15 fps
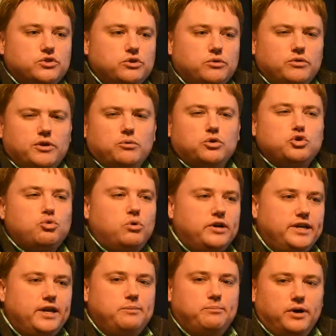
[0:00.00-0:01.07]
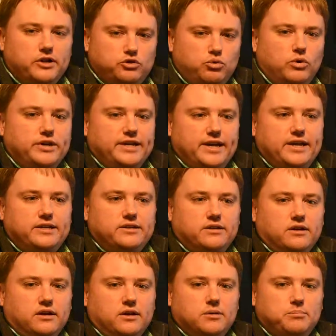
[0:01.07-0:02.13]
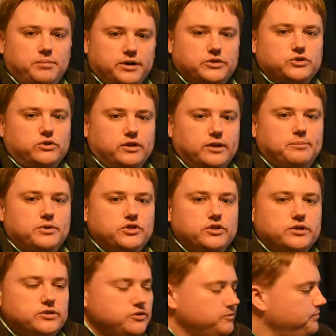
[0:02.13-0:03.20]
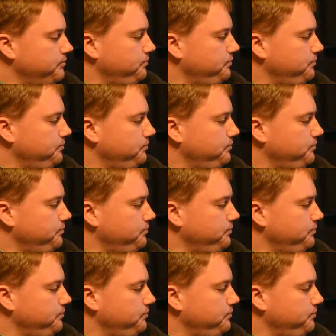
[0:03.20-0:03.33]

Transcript: There were 28 by 28 pixel images.